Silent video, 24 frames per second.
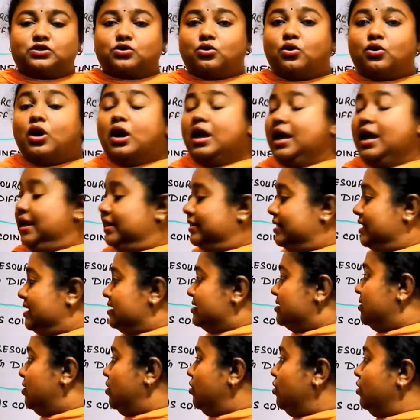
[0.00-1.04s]
So
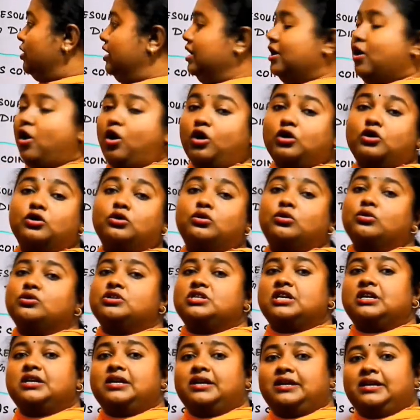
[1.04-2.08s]
this theory,
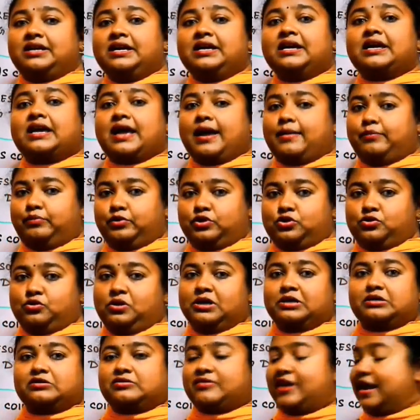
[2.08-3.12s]
ontogeny
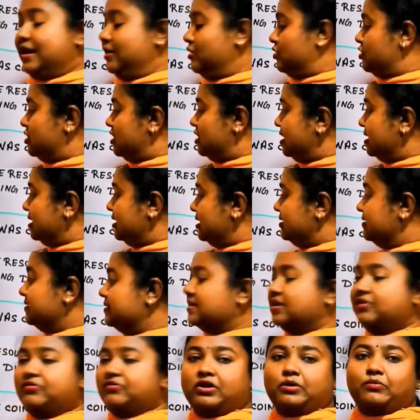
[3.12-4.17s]
recapitulates phylogeny, this is
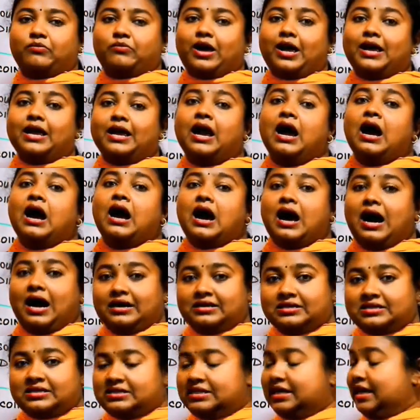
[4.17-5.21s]
given by
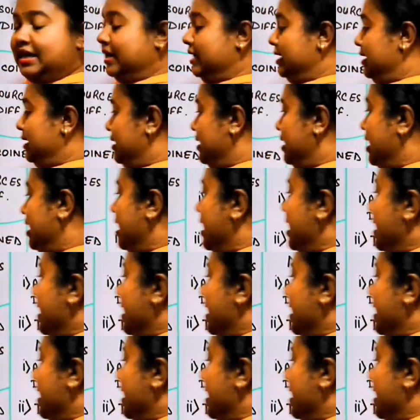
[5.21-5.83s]
Ernst Haeckel.